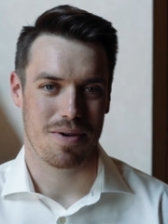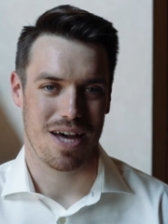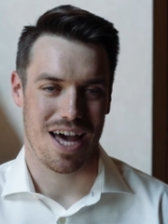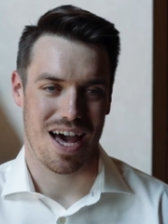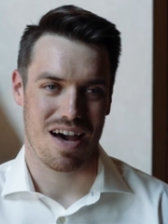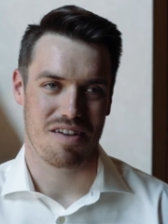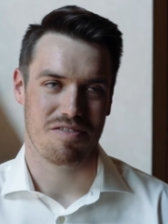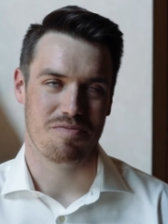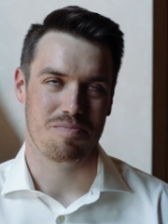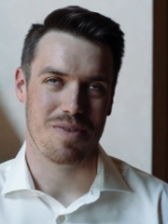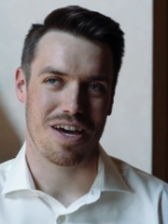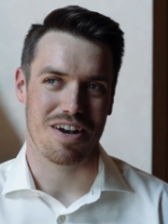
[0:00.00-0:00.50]

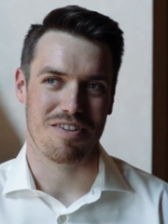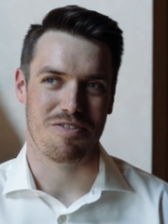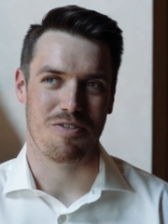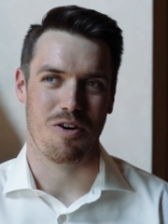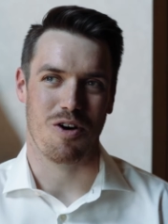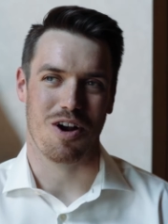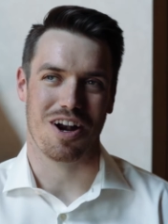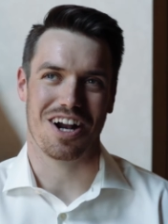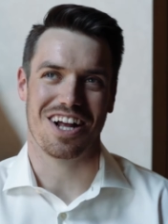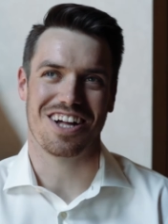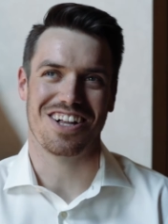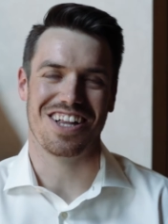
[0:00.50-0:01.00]
half
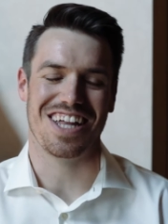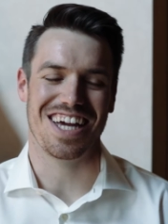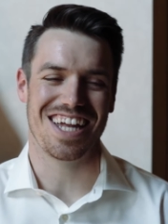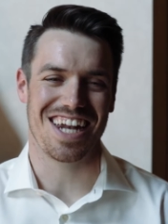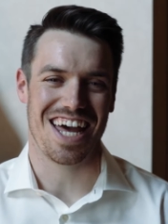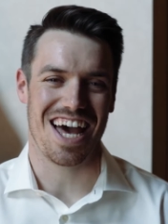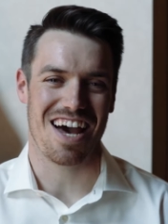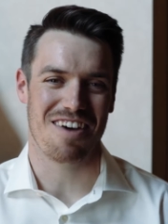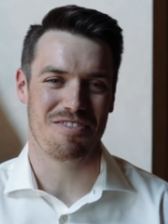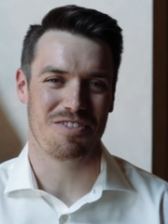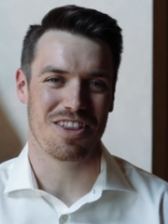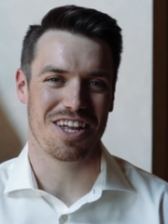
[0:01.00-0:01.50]
metaphorically and
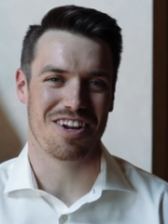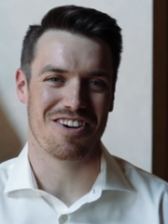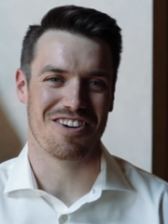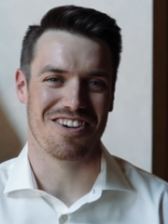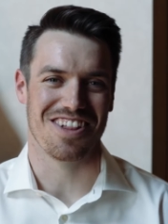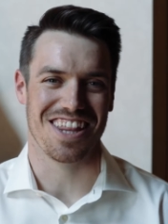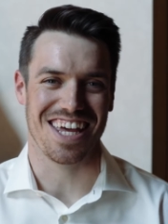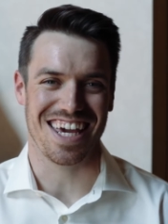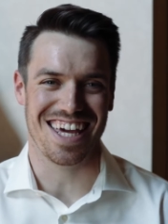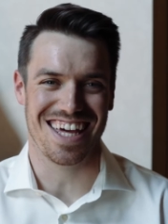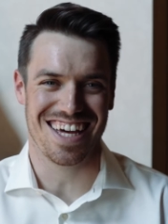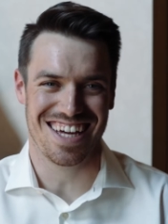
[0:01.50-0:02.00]
half
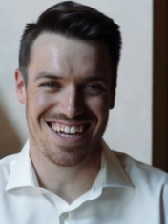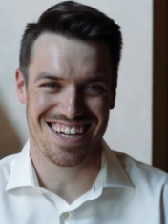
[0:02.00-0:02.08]
literally.